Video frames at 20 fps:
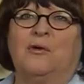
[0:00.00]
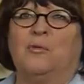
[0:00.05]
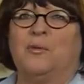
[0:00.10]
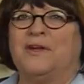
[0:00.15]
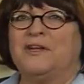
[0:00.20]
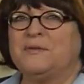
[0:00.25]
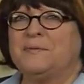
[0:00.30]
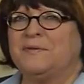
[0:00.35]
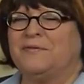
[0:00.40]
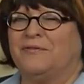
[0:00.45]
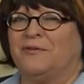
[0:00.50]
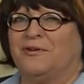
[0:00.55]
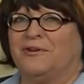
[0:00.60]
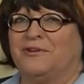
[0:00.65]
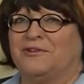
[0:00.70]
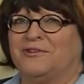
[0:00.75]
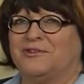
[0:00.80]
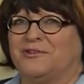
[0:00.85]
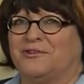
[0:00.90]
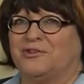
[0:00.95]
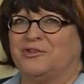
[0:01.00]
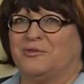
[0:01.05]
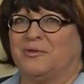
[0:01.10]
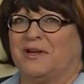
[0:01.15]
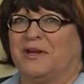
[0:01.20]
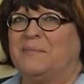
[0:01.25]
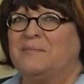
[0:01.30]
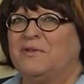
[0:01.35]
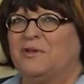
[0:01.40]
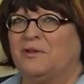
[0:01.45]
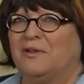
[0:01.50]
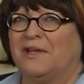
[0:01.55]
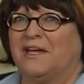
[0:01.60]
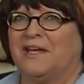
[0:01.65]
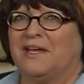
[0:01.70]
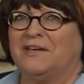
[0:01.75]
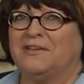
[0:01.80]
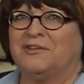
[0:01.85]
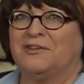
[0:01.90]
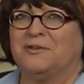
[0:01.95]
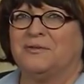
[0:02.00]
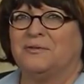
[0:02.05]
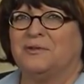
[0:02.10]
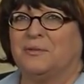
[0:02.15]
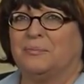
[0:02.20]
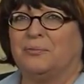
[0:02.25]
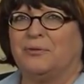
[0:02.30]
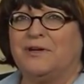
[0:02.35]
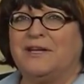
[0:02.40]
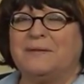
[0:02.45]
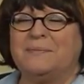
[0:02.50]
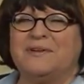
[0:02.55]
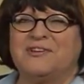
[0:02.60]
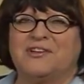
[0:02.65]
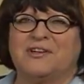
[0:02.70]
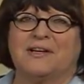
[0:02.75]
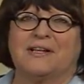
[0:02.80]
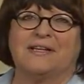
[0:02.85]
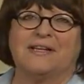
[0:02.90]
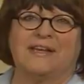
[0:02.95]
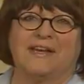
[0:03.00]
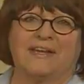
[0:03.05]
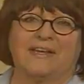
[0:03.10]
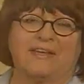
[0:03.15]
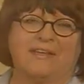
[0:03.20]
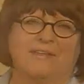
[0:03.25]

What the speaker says: Weeks before your surgery, you'll head to the pre-admission clinic.